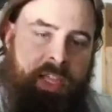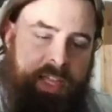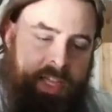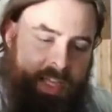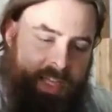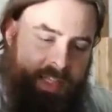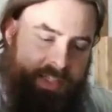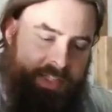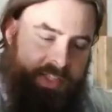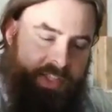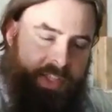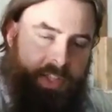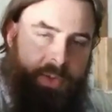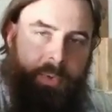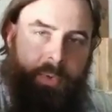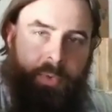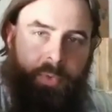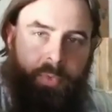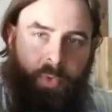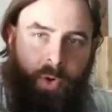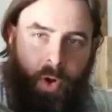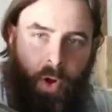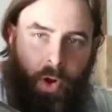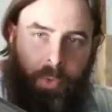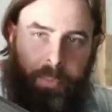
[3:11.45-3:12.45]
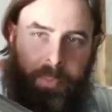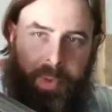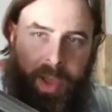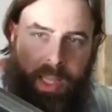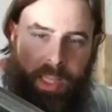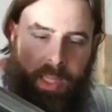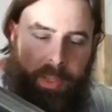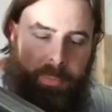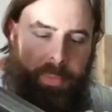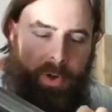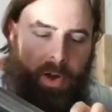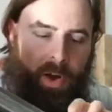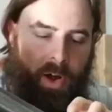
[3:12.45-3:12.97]
It's the Rogue
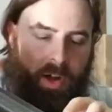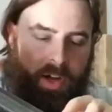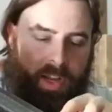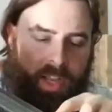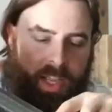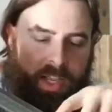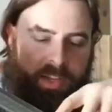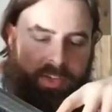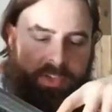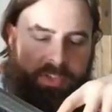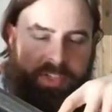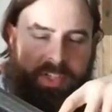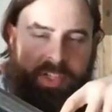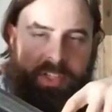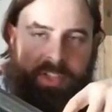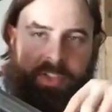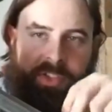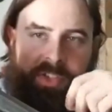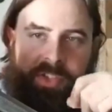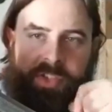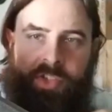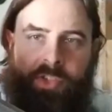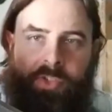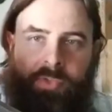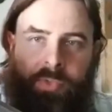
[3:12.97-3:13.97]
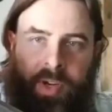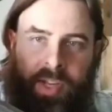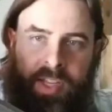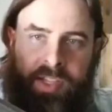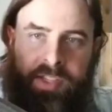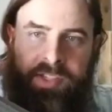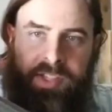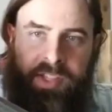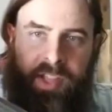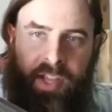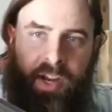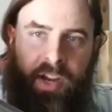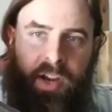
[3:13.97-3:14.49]
Bella bar. Again, you see those two
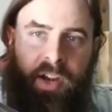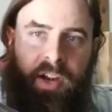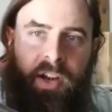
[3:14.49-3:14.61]
rings there.